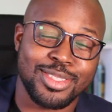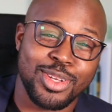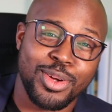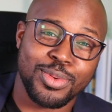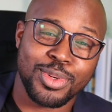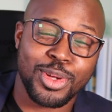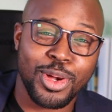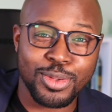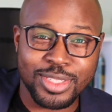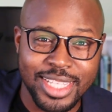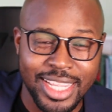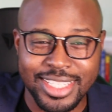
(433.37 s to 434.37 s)
its own GO
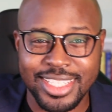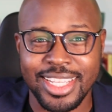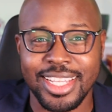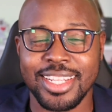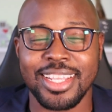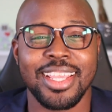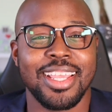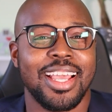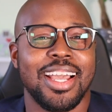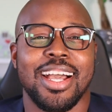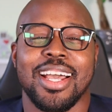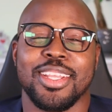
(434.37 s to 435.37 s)
station,
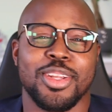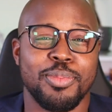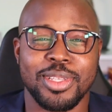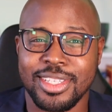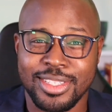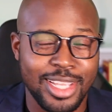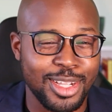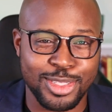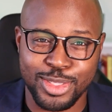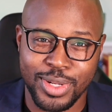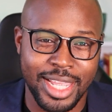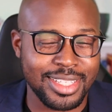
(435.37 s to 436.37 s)
Mississauga
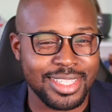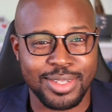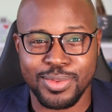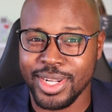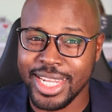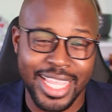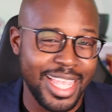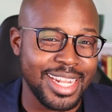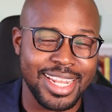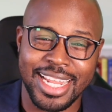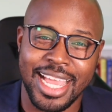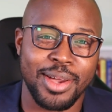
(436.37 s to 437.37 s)
Transit running in
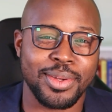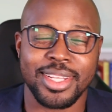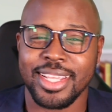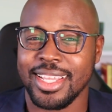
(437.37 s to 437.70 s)
and out